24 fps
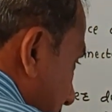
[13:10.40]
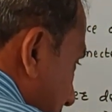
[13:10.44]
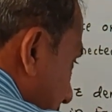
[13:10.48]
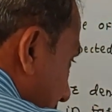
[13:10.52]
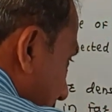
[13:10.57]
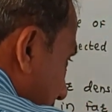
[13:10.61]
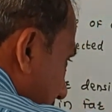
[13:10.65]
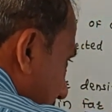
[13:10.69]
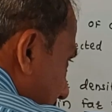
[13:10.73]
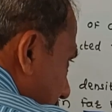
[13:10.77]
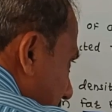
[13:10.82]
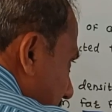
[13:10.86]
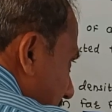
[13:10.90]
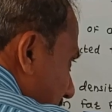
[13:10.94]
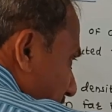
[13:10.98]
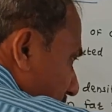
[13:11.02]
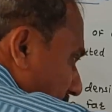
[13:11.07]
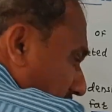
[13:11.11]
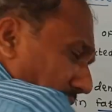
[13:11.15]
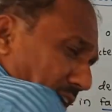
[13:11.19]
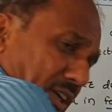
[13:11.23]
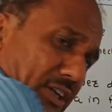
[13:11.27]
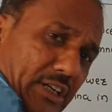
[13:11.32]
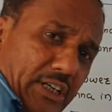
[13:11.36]
There are
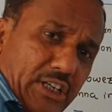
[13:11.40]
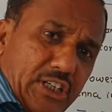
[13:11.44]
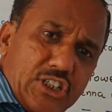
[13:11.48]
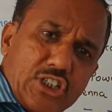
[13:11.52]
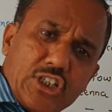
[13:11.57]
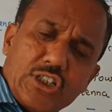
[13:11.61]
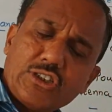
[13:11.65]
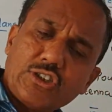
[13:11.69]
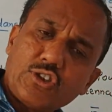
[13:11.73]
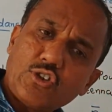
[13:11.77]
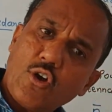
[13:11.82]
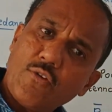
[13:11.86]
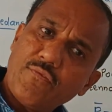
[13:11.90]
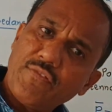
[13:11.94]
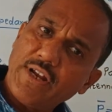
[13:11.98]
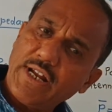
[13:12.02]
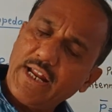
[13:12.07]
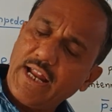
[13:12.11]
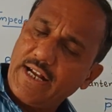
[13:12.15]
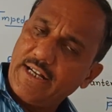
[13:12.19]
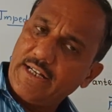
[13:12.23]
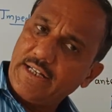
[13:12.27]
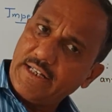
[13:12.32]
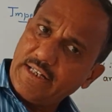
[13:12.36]
different regions of
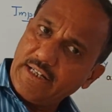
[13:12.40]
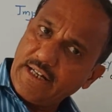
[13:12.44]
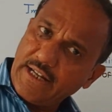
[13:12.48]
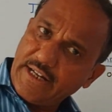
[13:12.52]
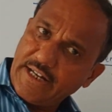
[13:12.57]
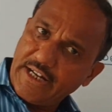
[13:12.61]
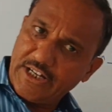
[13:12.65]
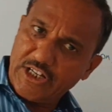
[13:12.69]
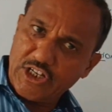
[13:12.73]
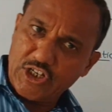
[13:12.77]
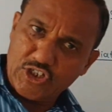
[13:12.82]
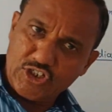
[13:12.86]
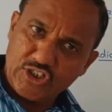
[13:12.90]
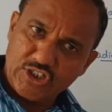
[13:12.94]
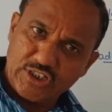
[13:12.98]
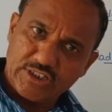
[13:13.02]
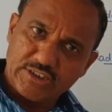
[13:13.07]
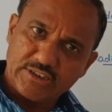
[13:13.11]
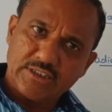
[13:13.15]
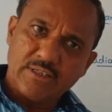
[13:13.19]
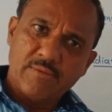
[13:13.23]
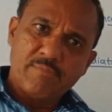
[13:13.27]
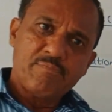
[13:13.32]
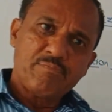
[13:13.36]
an antenna
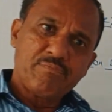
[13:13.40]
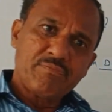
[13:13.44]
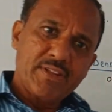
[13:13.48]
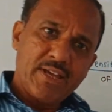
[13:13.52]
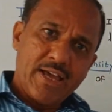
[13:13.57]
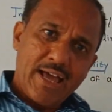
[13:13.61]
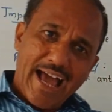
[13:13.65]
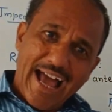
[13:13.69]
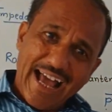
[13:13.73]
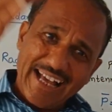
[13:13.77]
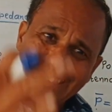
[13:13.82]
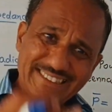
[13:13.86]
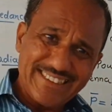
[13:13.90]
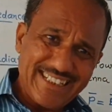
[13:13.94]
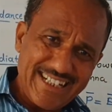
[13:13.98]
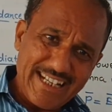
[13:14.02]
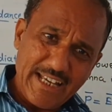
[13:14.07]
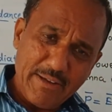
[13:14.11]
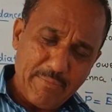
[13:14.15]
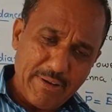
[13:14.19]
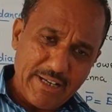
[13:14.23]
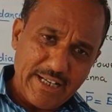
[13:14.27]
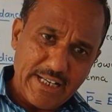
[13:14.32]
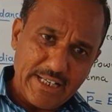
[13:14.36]
radiations as the
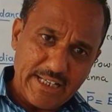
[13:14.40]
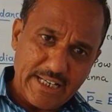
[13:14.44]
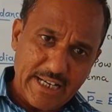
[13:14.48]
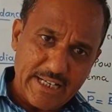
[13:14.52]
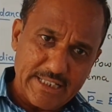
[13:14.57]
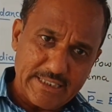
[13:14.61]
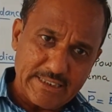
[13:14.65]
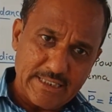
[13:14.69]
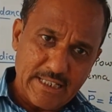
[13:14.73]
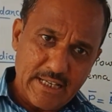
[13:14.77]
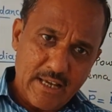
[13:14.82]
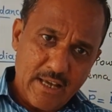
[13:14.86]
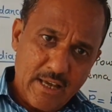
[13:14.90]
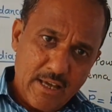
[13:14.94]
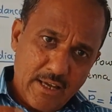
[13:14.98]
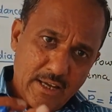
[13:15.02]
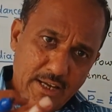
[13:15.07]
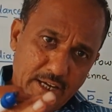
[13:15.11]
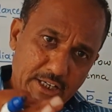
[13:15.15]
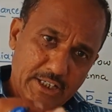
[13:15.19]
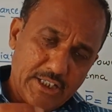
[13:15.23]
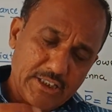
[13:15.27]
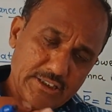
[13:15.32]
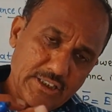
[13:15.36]
name indicates,
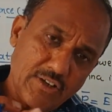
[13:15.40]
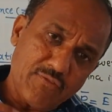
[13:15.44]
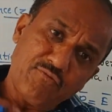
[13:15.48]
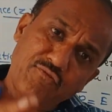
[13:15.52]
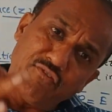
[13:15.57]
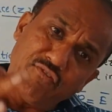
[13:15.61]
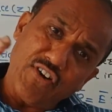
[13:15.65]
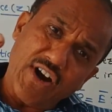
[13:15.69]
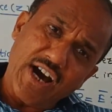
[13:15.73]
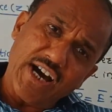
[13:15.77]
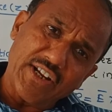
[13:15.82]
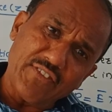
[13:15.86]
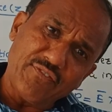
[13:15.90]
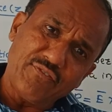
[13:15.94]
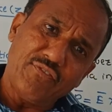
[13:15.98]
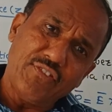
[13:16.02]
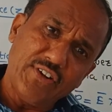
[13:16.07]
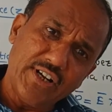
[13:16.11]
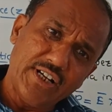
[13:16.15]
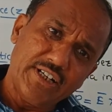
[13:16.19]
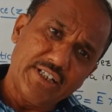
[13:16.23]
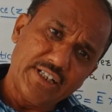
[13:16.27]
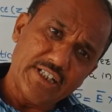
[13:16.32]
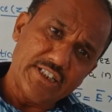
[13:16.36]
it is a far
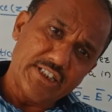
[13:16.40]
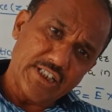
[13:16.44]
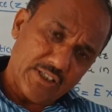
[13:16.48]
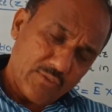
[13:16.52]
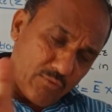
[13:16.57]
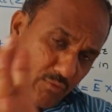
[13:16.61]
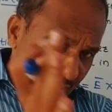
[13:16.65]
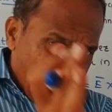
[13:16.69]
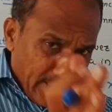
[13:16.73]
field region.